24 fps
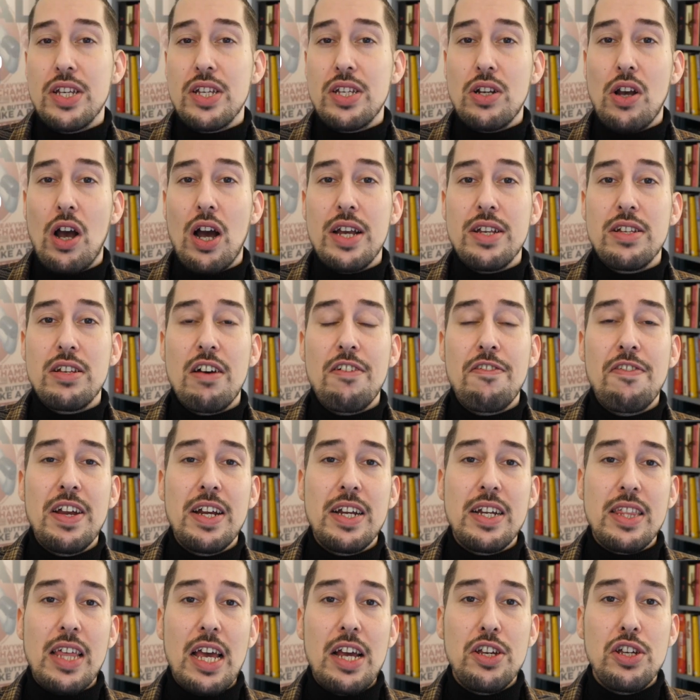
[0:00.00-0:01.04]
this, guys. I
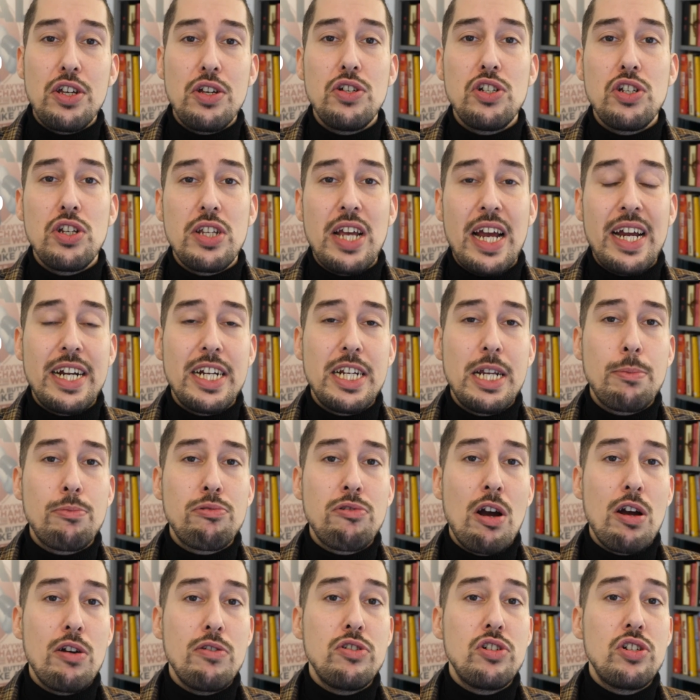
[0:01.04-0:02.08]
think that you should take the
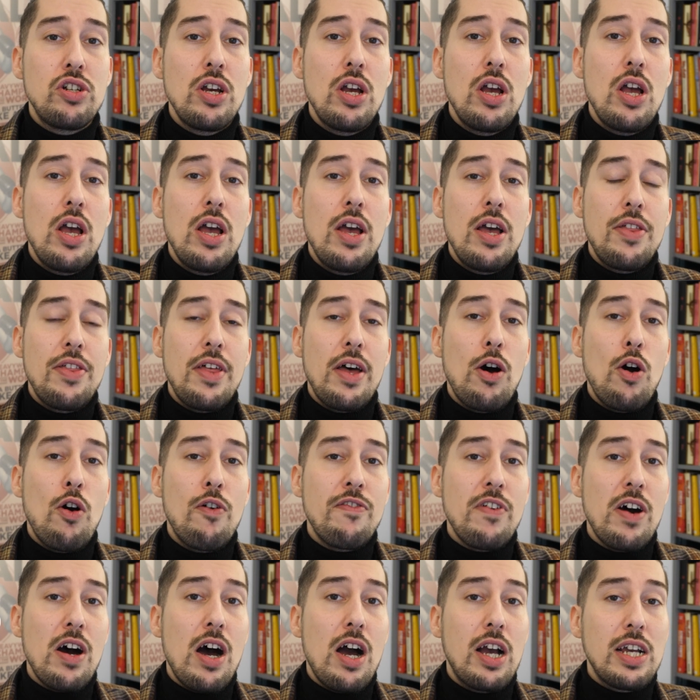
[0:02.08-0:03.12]
approach
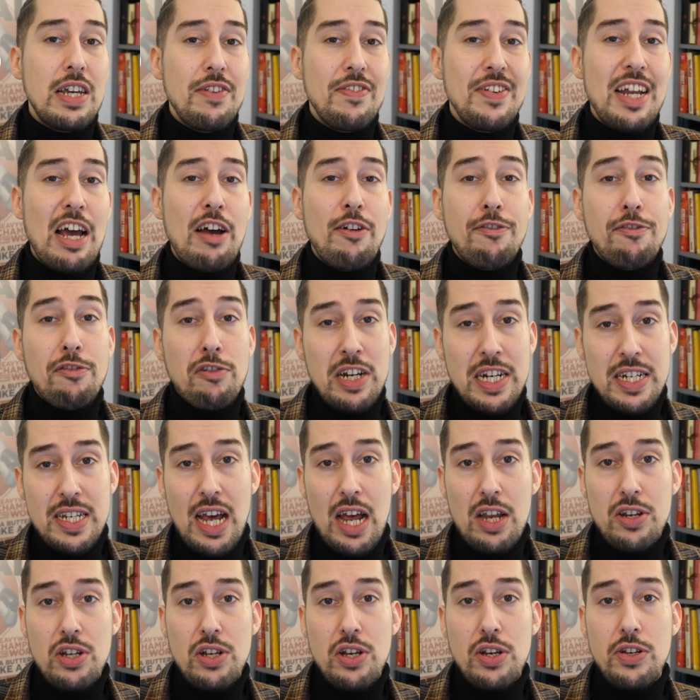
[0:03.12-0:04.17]
of giving out free
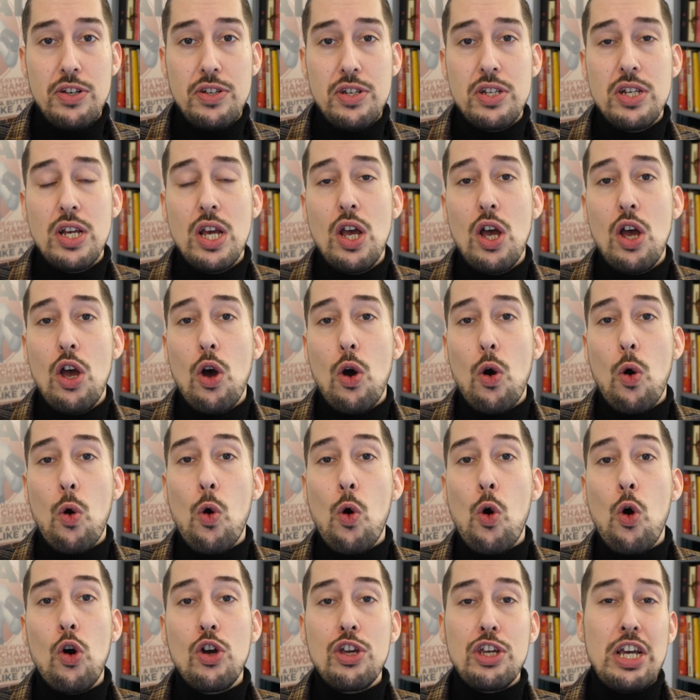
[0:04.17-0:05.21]
tattoos,
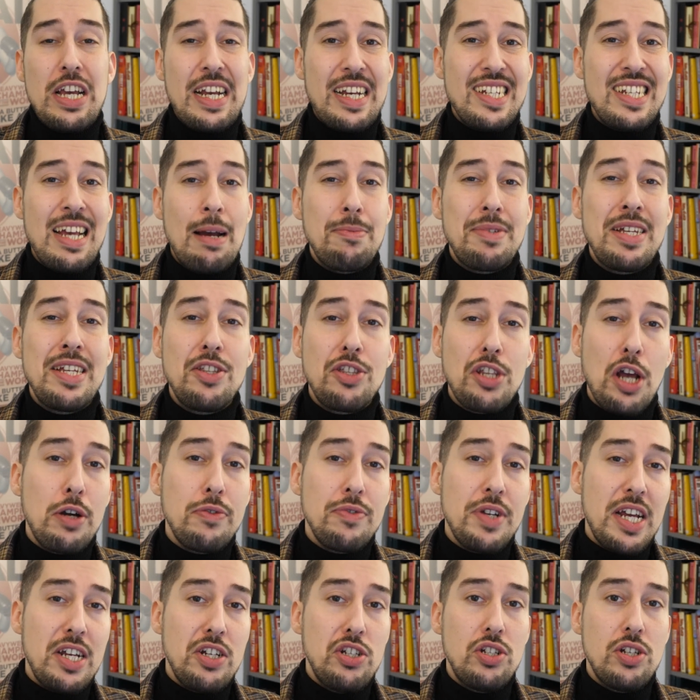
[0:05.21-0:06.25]
or accepting
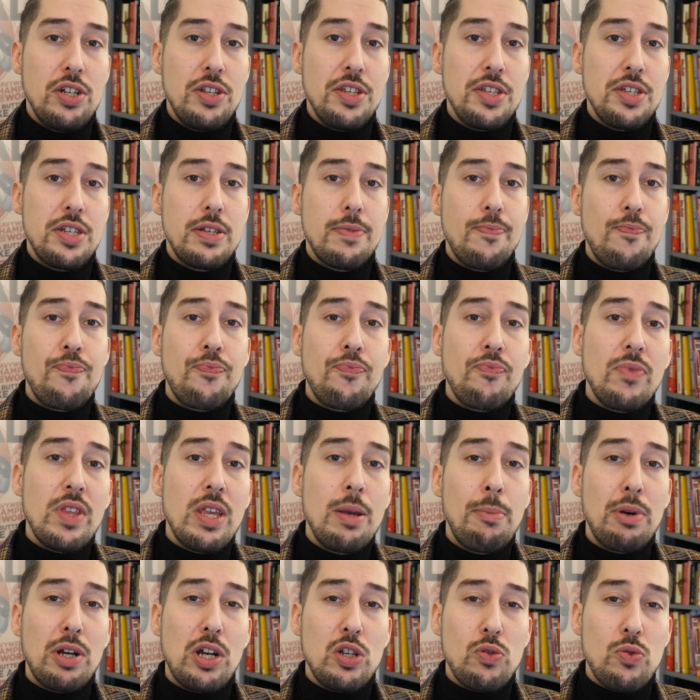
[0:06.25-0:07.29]
donations.
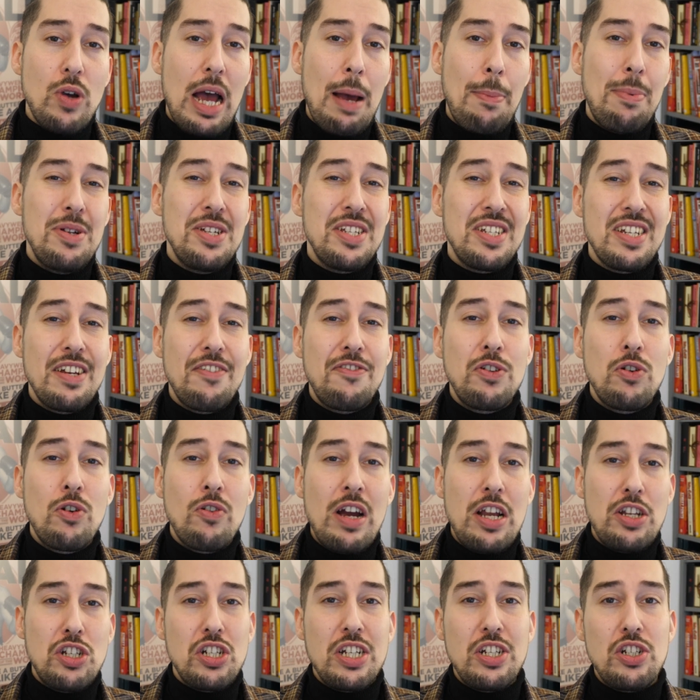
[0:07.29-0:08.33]
Because what happens is, if
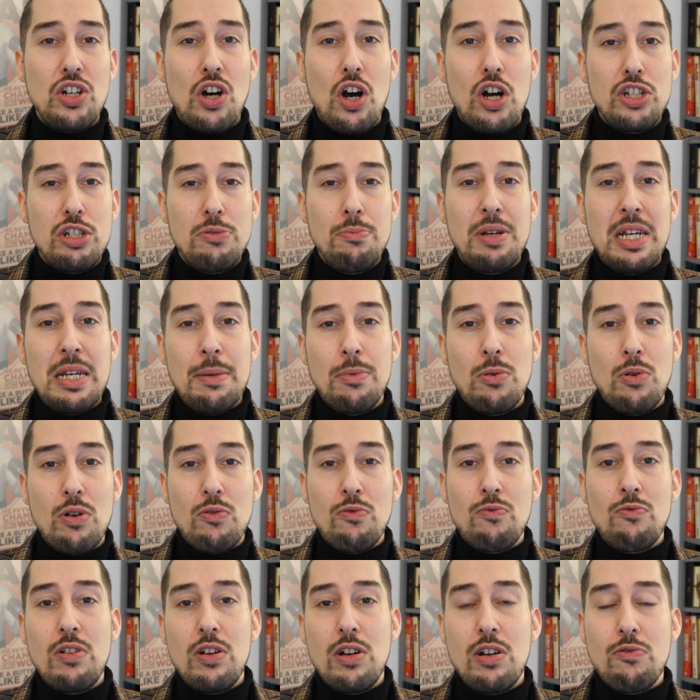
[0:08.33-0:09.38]
you're actually charging
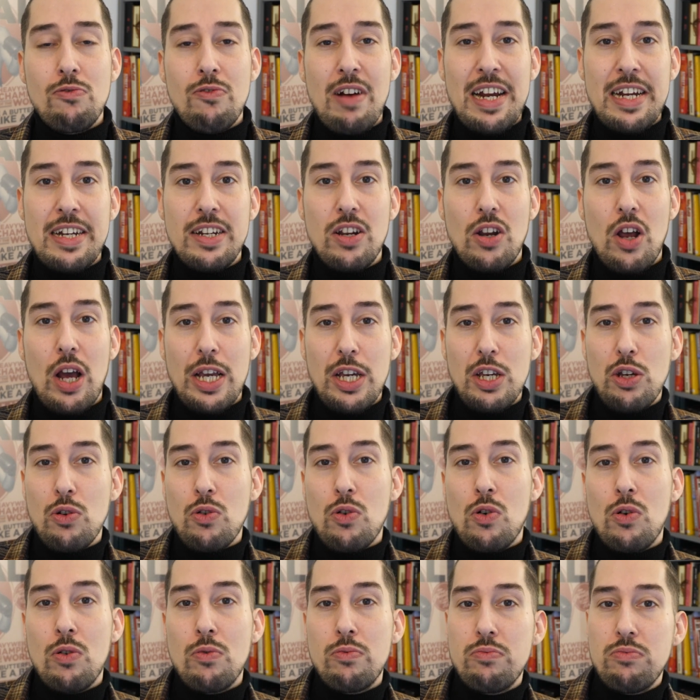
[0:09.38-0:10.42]
people a rate like
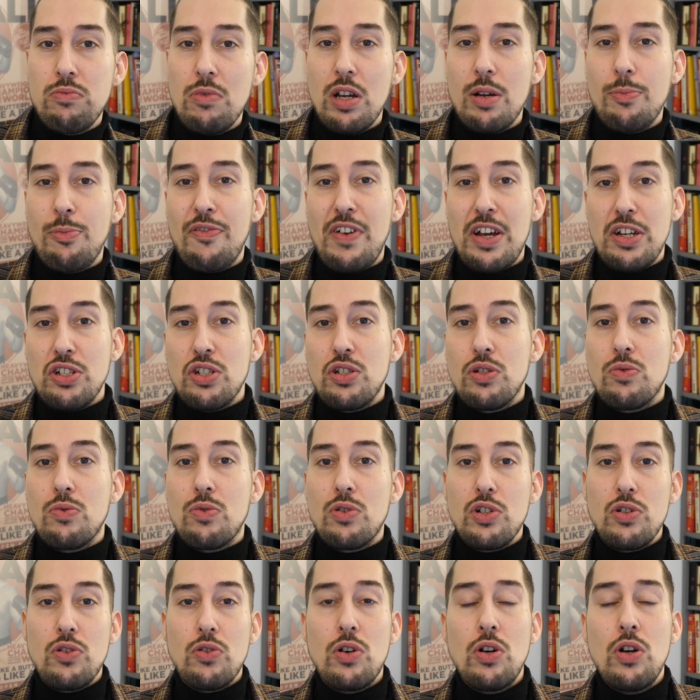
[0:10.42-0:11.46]
you're a professional,
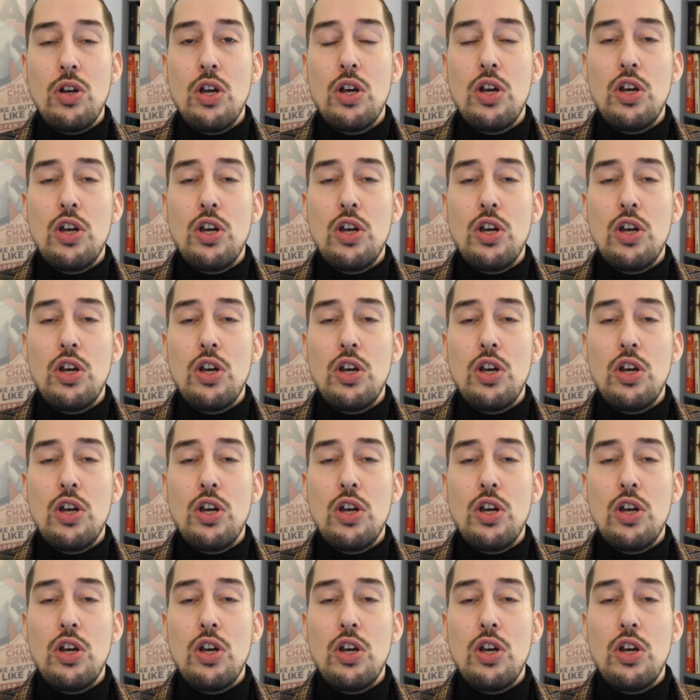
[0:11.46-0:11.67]
or